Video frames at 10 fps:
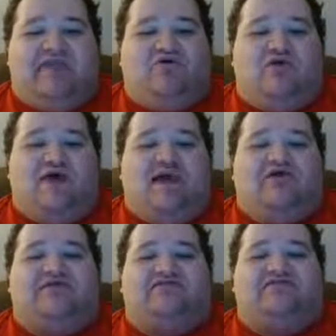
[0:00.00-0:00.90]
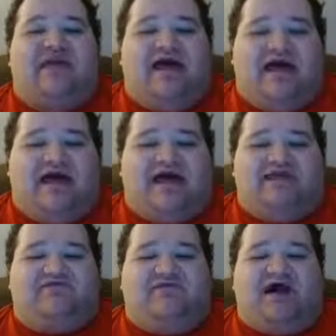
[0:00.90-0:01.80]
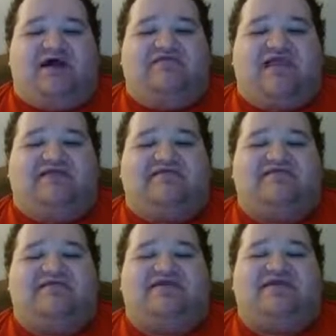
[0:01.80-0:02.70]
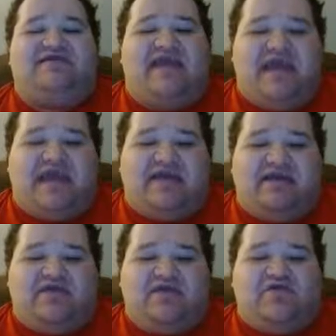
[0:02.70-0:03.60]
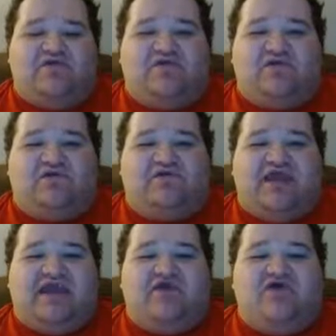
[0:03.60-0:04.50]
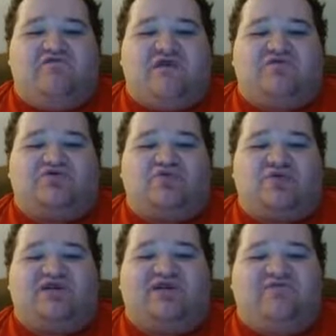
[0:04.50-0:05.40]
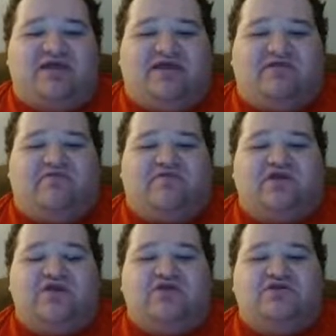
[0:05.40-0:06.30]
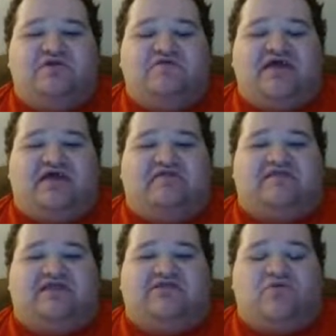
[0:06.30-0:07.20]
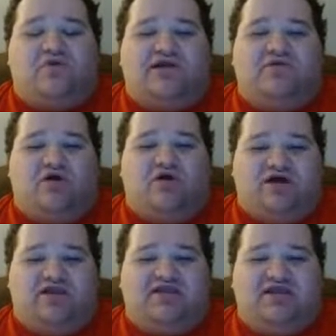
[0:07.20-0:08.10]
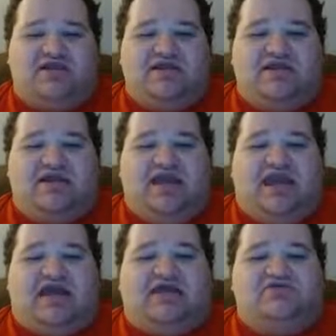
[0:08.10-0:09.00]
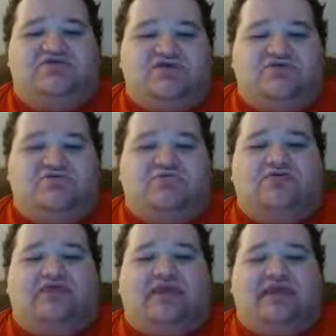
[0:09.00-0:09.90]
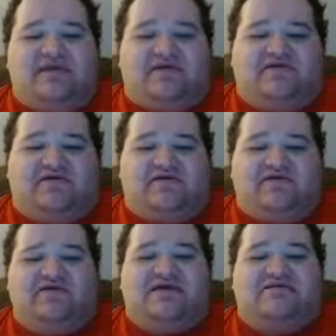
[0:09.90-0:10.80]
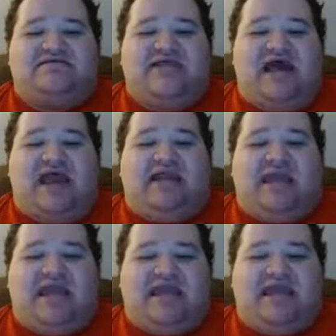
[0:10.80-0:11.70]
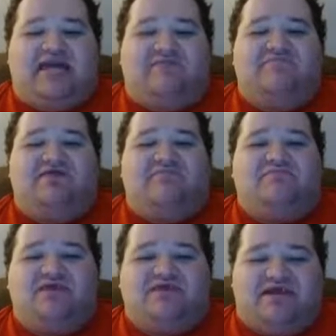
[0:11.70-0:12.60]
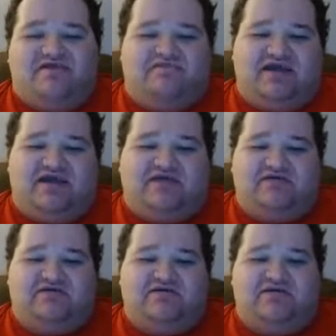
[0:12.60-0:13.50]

It will air live on Thanksgiving Day, Thursday, November 25th, 2021, at noon Eastern, 9 a.m. Pacific.